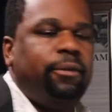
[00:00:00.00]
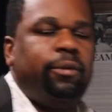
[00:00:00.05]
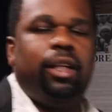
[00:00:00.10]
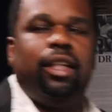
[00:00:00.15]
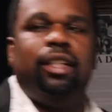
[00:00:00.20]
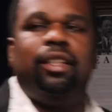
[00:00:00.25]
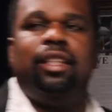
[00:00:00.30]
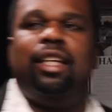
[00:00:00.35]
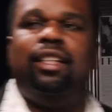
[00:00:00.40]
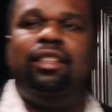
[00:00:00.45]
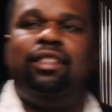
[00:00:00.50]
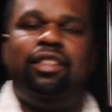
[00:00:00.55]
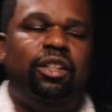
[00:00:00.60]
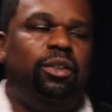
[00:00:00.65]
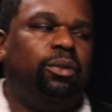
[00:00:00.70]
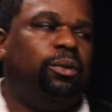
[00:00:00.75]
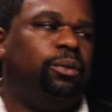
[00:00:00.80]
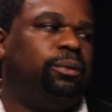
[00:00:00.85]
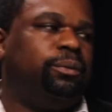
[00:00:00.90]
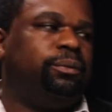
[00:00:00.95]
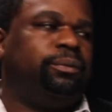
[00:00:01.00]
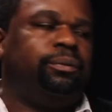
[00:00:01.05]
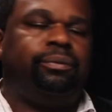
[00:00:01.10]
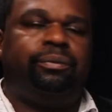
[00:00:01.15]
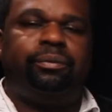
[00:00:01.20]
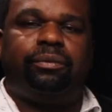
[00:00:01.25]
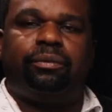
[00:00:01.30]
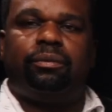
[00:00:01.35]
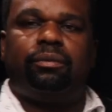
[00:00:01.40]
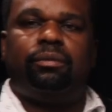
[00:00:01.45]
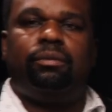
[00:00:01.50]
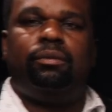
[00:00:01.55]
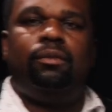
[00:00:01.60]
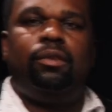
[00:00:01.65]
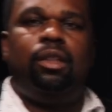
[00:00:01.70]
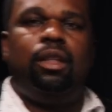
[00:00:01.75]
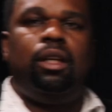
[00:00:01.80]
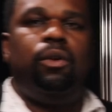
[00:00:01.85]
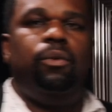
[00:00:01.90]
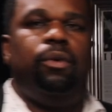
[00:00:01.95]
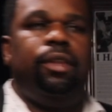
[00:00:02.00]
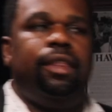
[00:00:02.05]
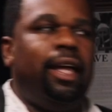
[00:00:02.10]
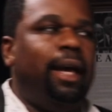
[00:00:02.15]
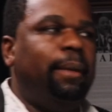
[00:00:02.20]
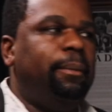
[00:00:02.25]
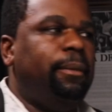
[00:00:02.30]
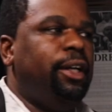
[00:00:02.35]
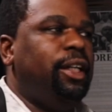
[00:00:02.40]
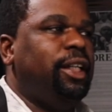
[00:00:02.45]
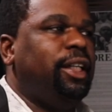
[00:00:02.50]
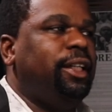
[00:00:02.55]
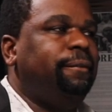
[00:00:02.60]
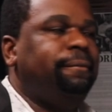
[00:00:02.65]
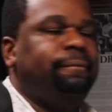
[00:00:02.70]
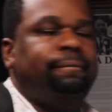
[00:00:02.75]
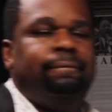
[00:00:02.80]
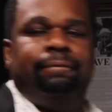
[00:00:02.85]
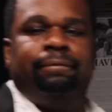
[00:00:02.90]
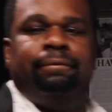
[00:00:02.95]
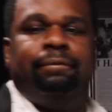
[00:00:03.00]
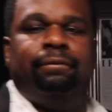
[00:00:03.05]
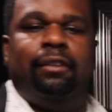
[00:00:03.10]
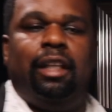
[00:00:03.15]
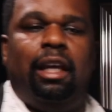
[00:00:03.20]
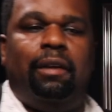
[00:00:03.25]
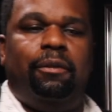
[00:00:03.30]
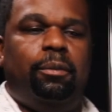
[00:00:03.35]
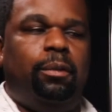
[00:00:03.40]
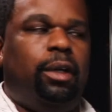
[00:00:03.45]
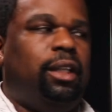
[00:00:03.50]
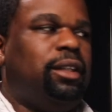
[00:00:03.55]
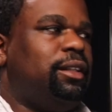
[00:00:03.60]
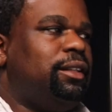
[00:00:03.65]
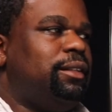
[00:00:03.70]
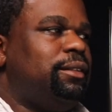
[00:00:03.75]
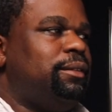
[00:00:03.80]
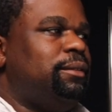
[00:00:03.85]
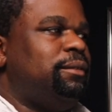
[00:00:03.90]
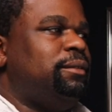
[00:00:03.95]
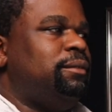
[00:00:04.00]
What could they do with that money every month?